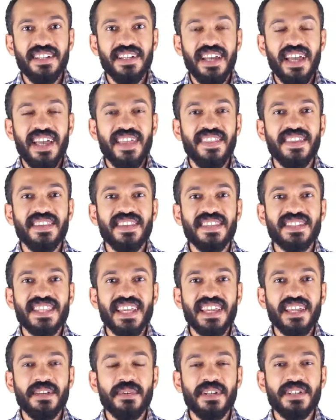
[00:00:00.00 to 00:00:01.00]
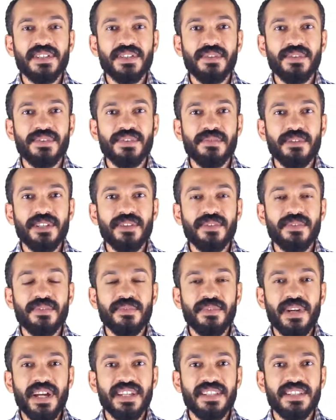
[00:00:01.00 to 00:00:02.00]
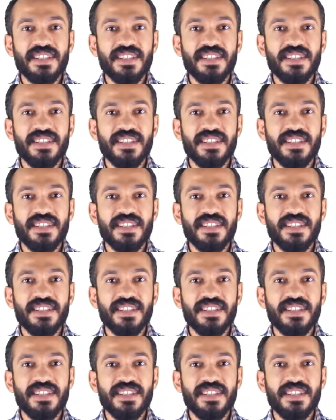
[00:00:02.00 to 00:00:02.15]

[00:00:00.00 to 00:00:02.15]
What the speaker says: and then the second one is going to be to the right,